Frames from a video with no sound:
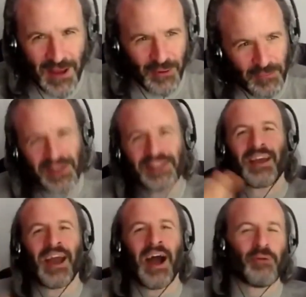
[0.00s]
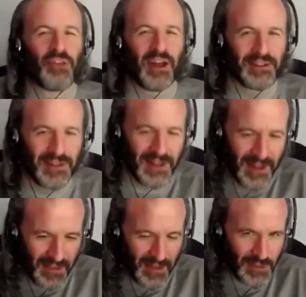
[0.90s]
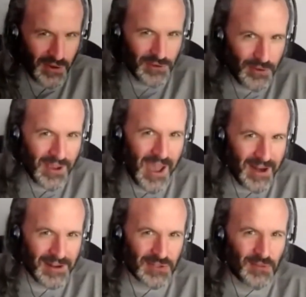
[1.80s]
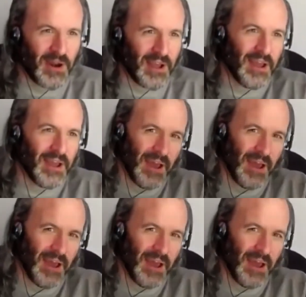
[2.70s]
But let's say hypothetically that there are two candidates running and